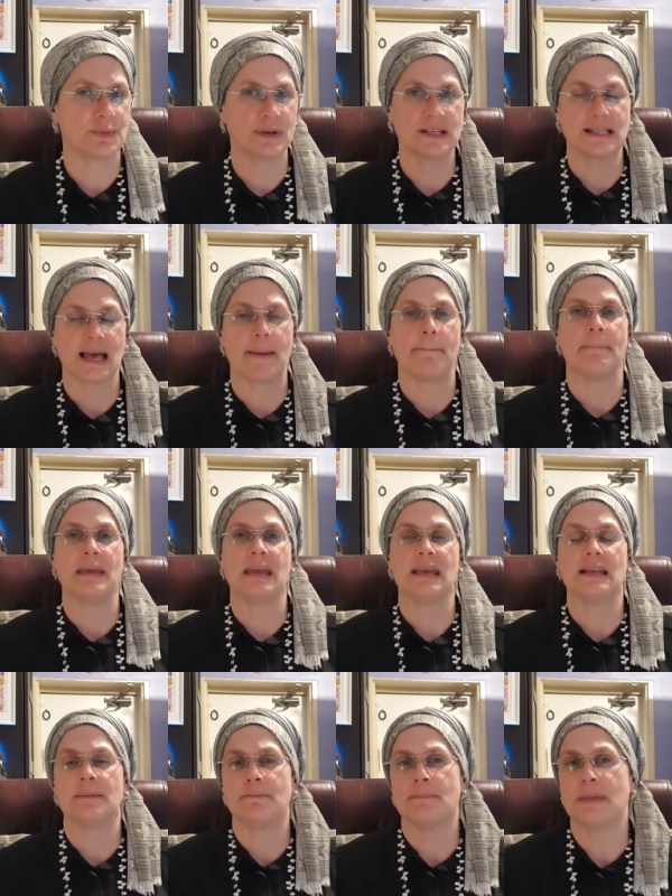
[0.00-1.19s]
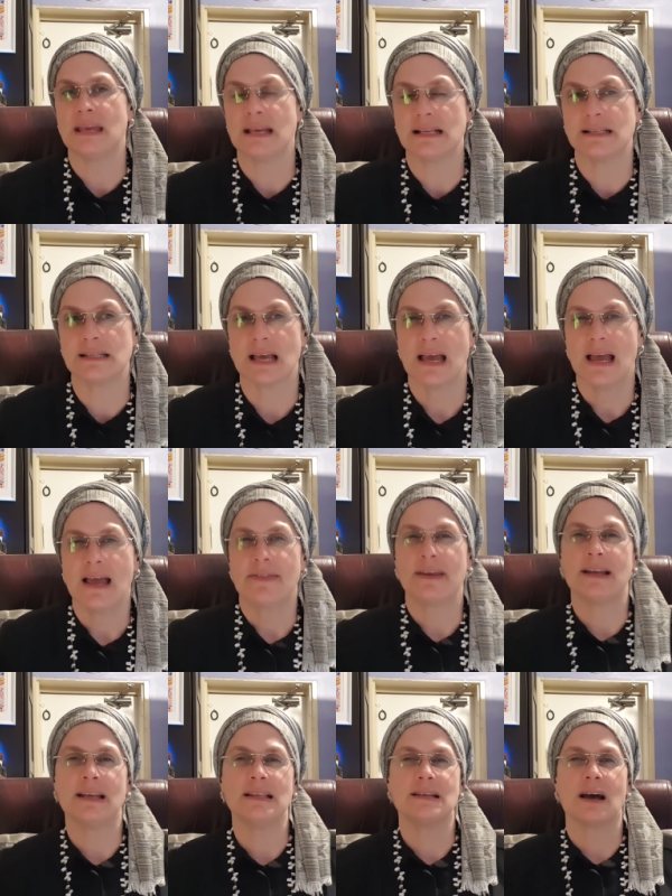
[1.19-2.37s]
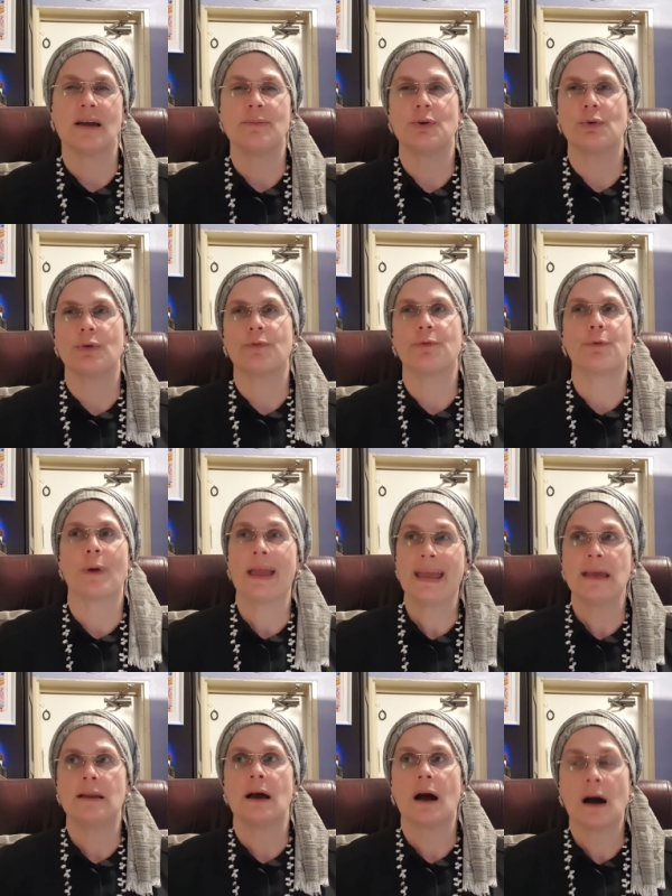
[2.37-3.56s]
What does that mean? It means that anytime you're afraid